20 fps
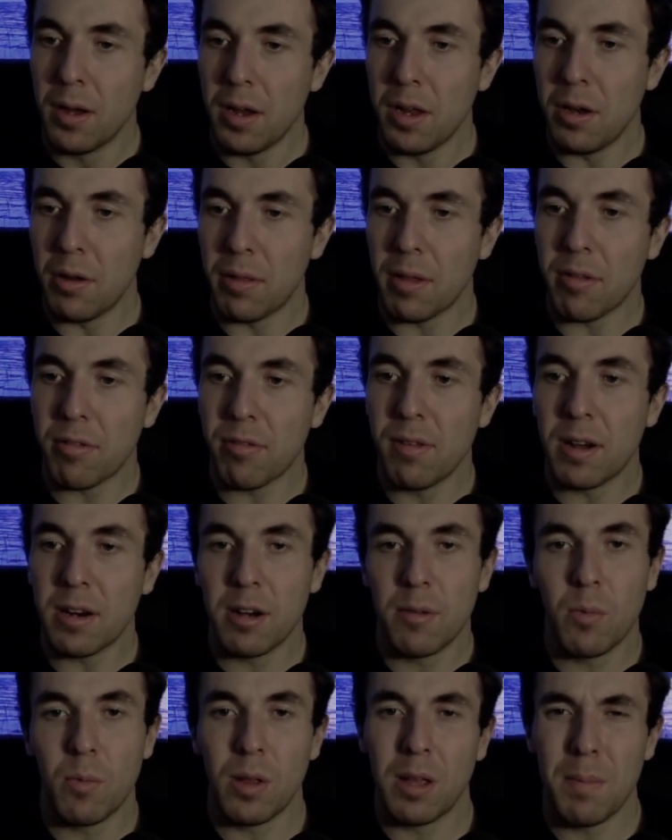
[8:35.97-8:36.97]
That's not
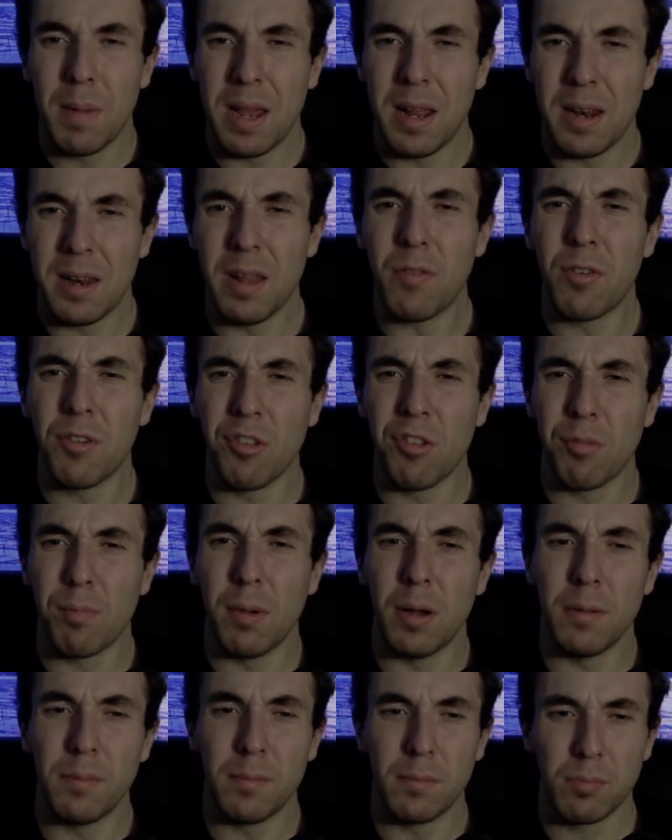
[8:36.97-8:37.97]
going to really make a difference,
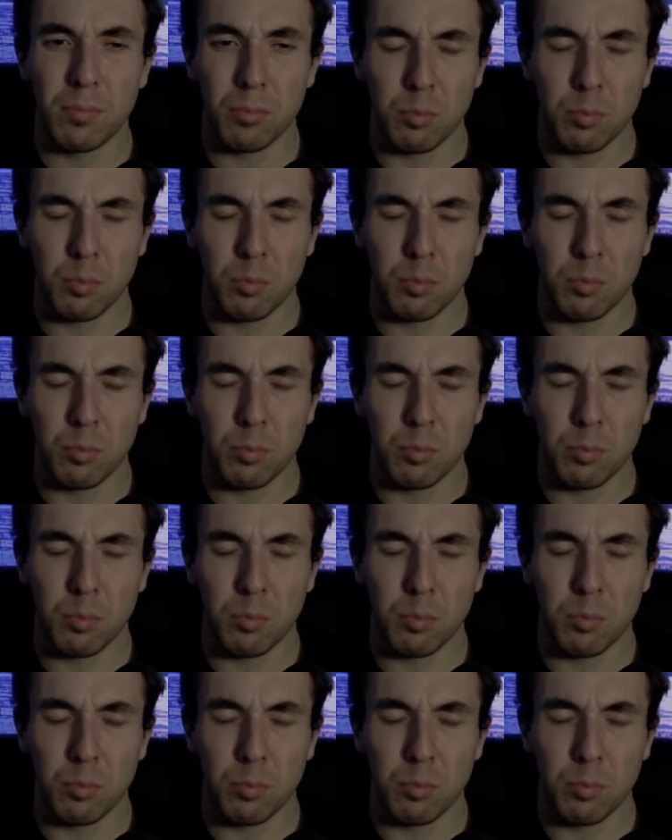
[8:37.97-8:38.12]
but